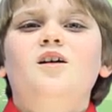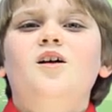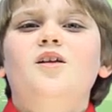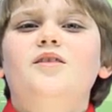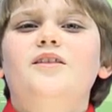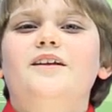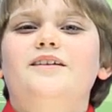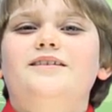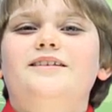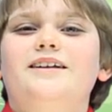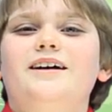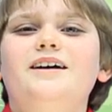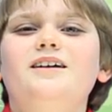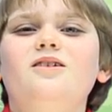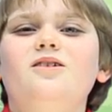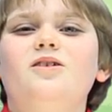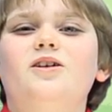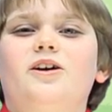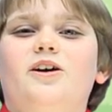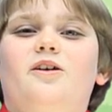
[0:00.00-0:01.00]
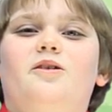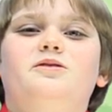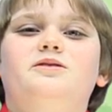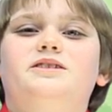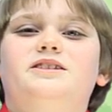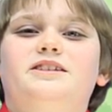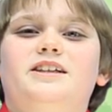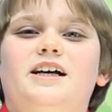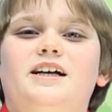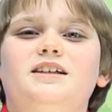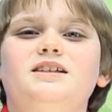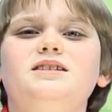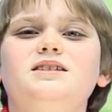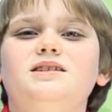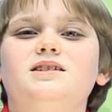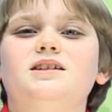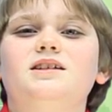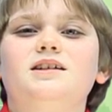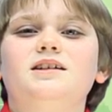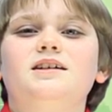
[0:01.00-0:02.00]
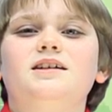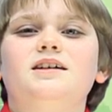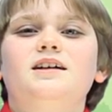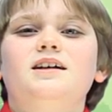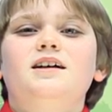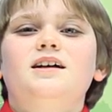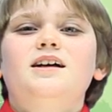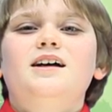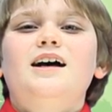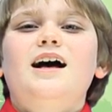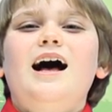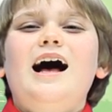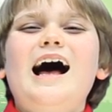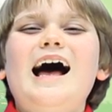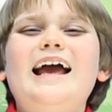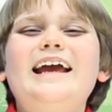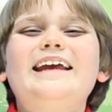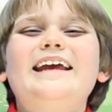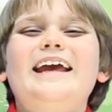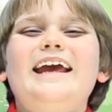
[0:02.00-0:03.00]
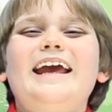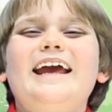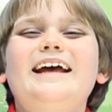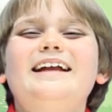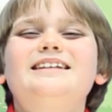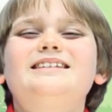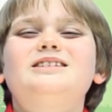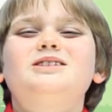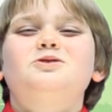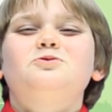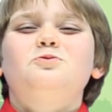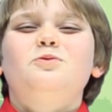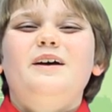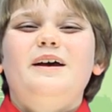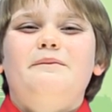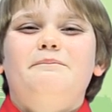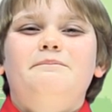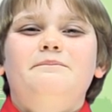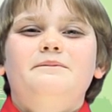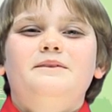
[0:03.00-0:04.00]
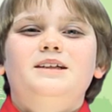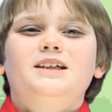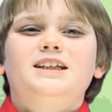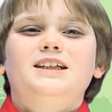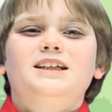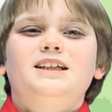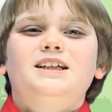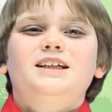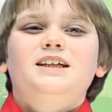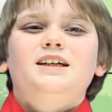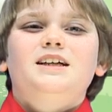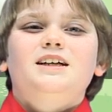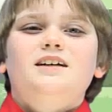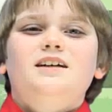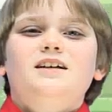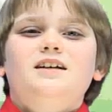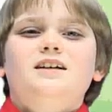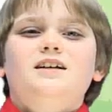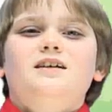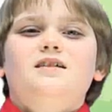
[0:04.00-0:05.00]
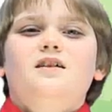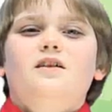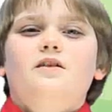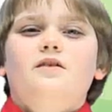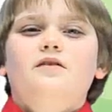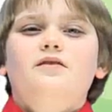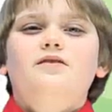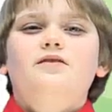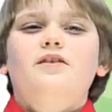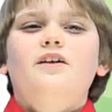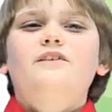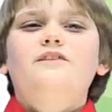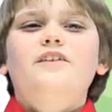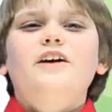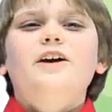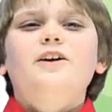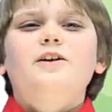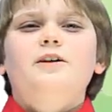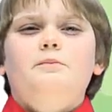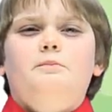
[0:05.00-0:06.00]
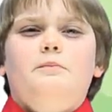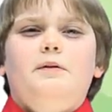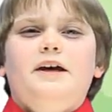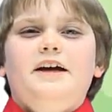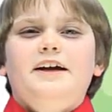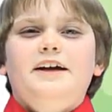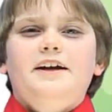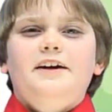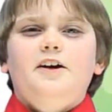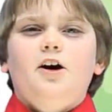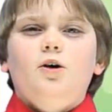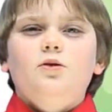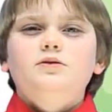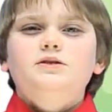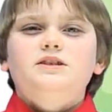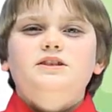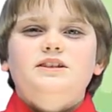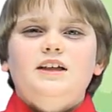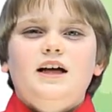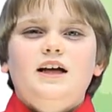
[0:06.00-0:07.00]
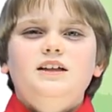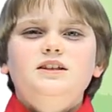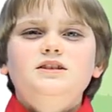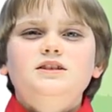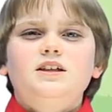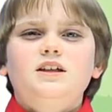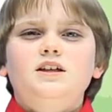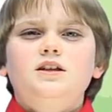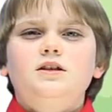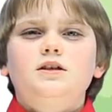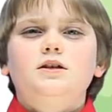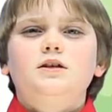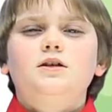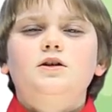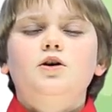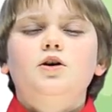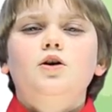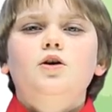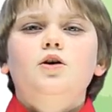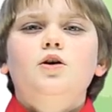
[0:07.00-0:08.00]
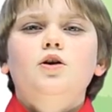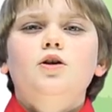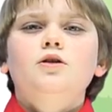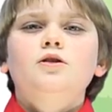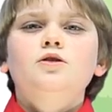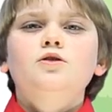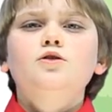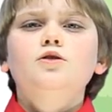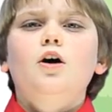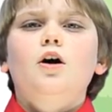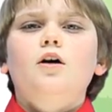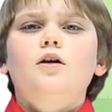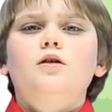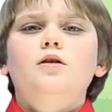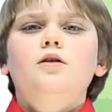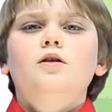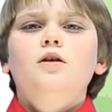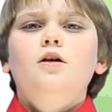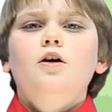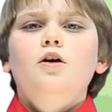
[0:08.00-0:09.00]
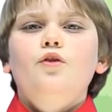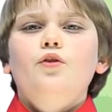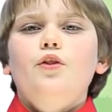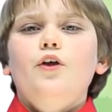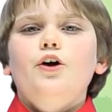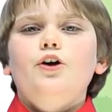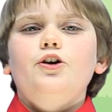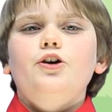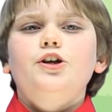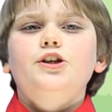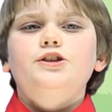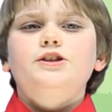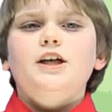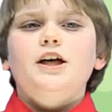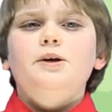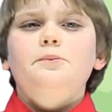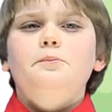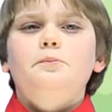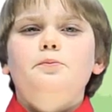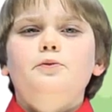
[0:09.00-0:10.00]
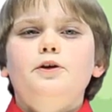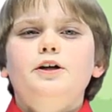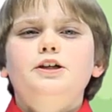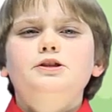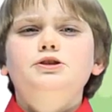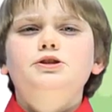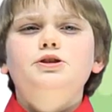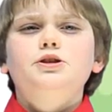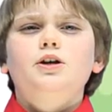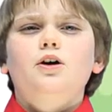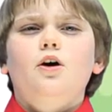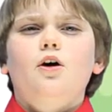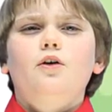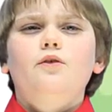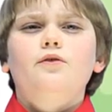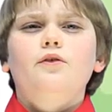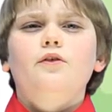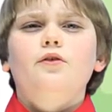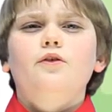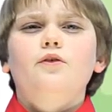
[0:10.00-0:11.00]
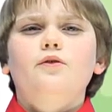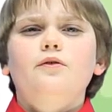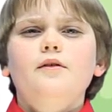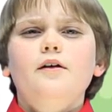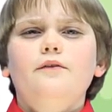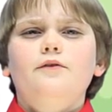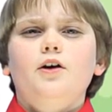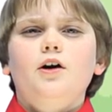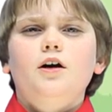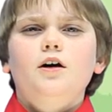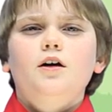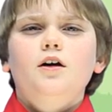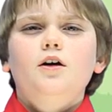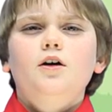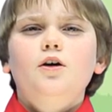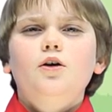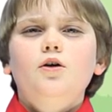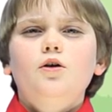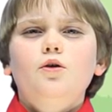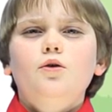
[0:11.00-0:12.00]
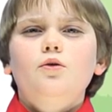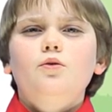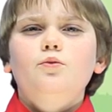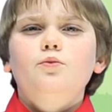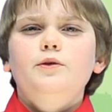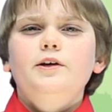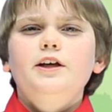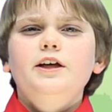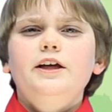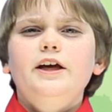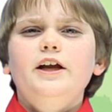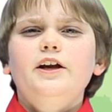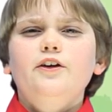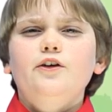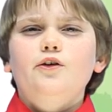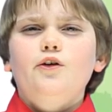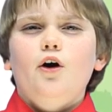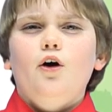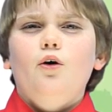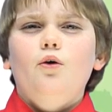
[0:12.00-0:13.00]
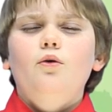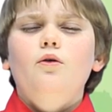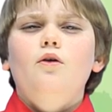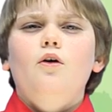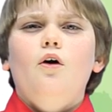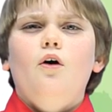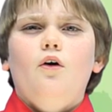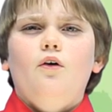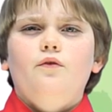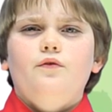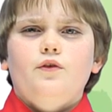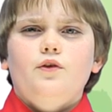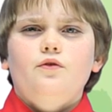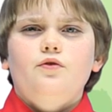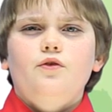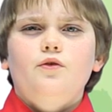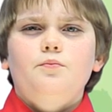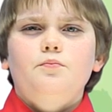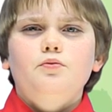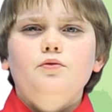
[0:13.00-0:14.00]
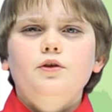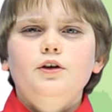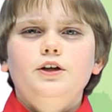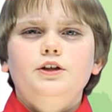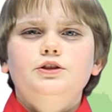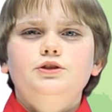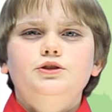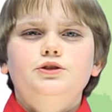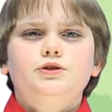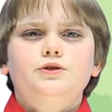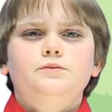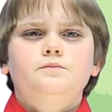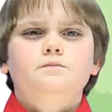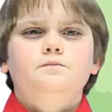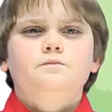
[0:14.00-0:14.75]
The little goat says, "I can't swim." The very big goat says, "Look, there is a bridge over the river. We can go over the bridge."